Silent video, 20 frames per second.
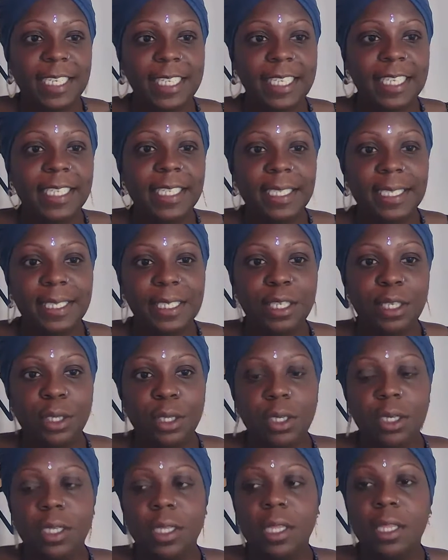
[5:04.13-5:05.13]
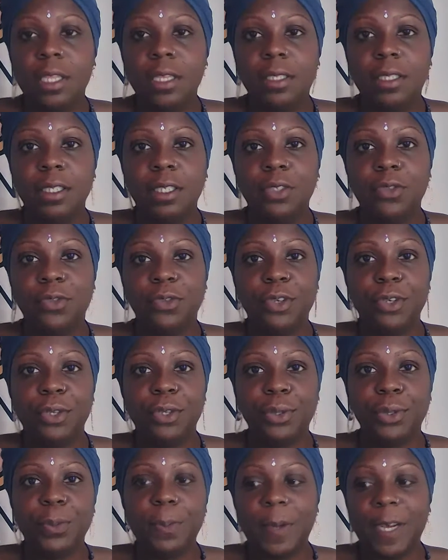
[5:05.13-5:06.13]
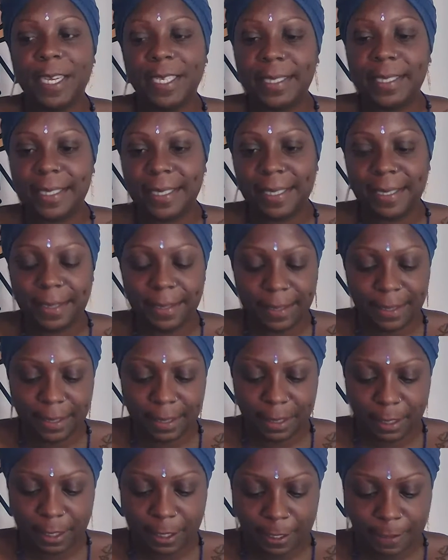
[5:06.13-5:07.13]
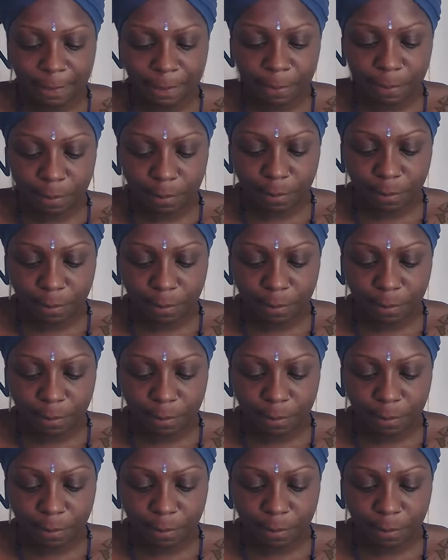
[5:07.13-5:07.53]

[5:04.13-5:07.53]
but not least, this is for you, Pisces.